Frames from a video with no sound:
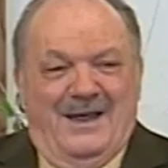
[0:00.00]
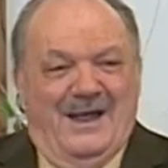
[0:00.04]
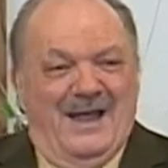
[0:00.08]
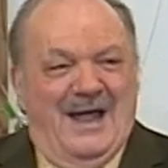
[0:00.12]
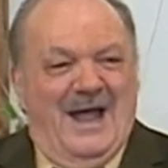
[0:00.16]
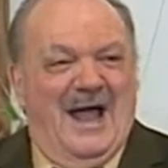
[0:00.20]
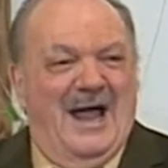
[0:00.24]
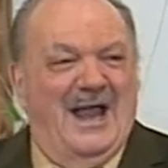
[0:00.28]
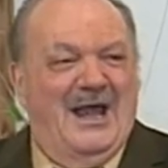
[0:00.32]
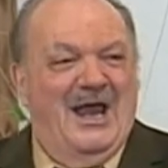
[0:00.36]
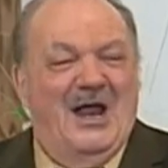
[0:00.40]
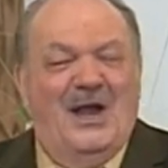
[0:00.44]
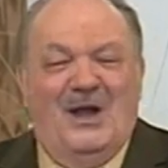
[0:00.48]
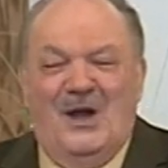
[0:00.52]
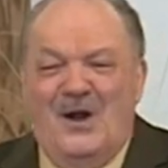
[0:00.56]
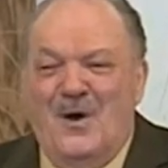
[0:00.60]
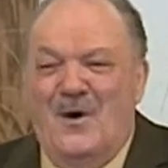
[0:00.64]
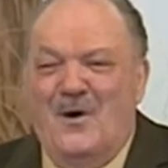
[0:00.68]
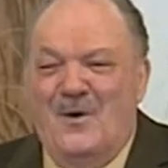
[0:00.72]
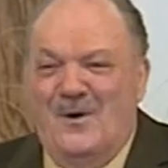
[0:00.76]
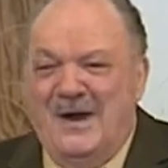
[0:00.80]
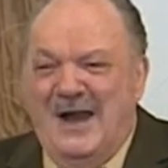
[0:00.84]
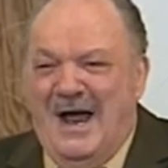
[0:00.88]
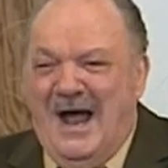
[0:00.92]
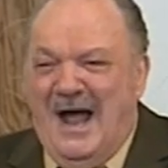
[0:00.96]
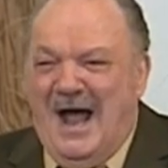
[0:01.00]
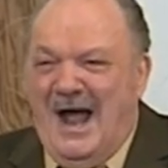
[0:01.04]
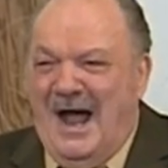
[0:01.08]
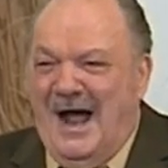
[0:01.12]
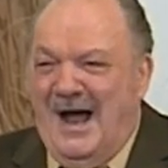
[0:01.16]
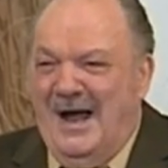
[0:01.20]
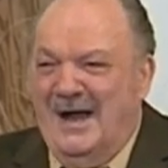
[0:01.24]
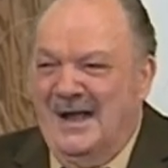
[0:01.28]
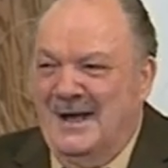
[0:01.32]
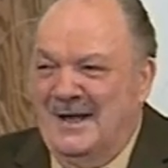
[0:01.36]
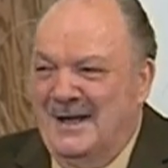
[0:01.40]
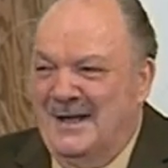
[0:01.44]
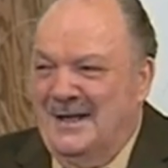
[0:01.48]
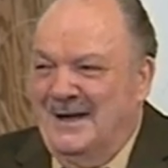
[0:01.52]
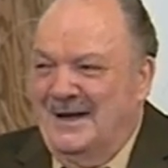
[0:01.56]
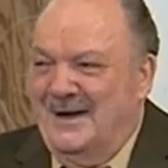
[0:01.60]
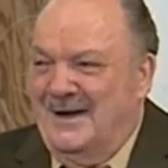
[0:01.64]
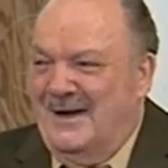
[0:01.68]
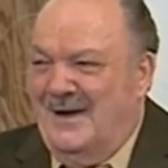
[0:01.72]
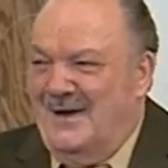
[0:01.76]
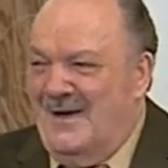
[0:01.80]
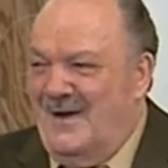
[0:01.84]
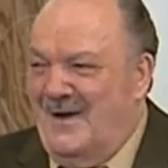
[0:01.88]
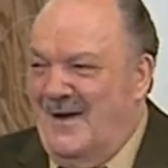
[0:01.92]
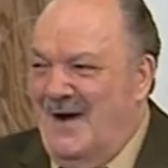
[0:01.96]
Hallelujah.
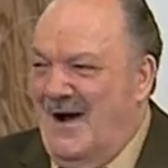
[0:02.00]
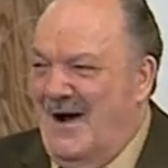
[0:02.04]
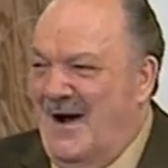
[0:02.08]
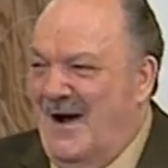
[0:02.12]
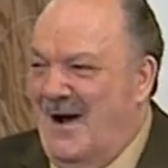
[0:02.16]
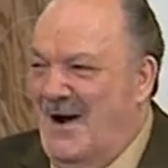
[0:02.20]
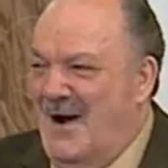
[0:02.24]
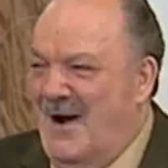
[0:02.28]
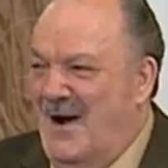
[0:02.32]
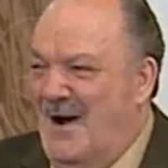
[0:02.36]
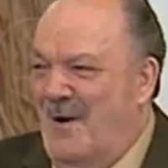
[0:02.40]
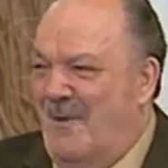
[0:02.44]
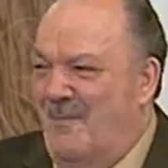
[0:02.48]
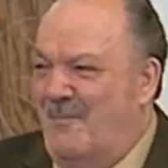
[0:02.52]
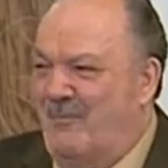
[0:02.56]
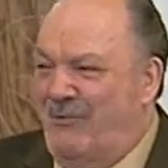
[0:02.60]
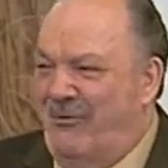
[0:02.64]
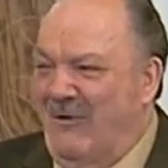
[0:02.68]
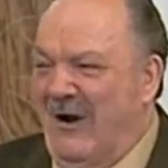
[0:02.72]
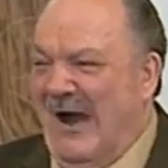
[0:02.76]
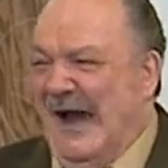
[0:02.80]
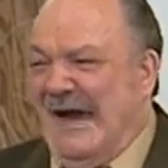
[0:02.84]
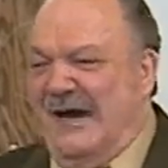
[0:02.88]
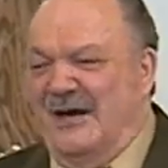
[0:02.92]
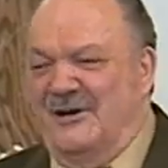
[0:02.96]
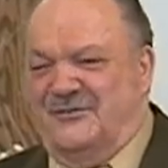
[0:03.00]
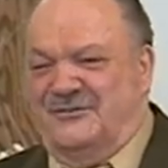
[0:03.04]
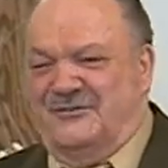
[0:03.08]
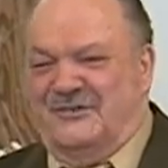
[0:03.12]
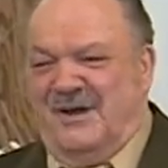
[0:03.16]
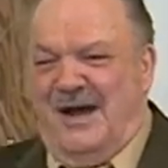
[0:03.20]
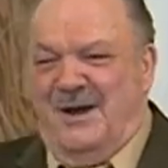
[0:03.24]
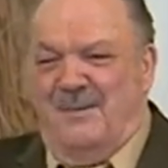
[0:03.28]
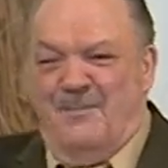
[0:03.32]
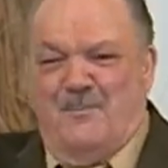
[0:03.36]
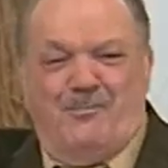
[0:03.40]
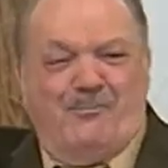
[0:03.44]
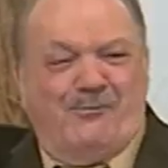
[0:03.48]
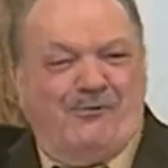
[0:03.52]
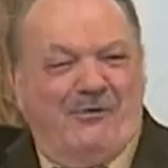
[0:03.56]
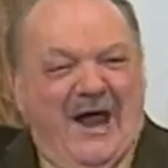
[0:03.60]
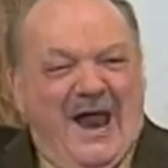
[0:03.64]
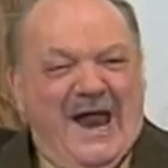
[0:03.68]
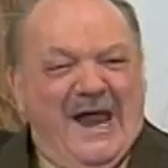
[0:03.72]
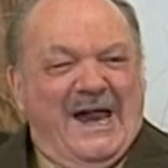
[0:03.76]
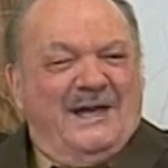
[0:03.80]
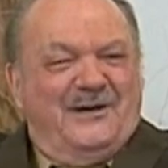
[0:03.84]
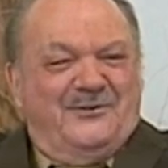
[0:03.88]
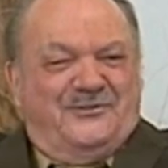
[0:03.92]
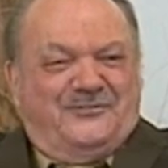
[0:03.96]
Oh, praise him,
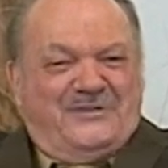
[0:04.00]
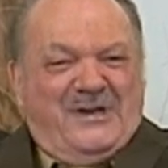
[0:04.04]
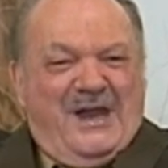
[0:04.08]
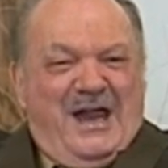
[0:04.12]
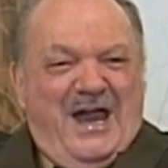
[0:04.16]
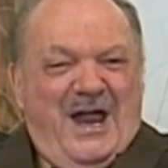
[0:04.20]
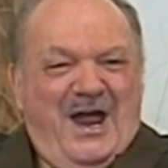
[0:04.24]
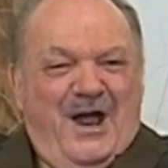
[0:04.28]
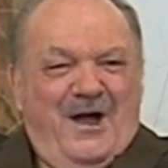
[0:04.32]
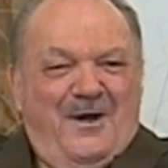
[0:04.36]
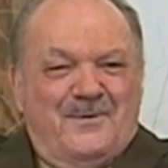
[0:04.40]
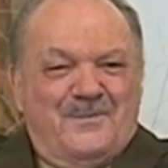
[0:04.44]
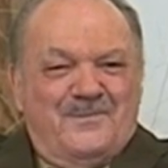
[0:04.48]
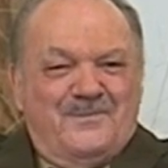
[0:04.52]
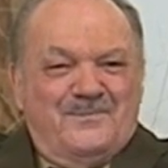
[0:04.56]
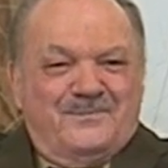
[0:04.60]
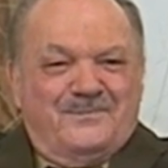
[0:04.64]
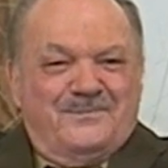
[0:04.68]
praise him.